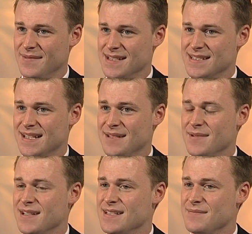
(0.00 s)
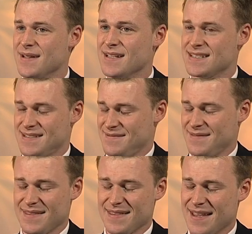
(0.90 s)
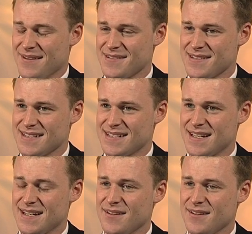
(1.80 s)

estate because it makes their estate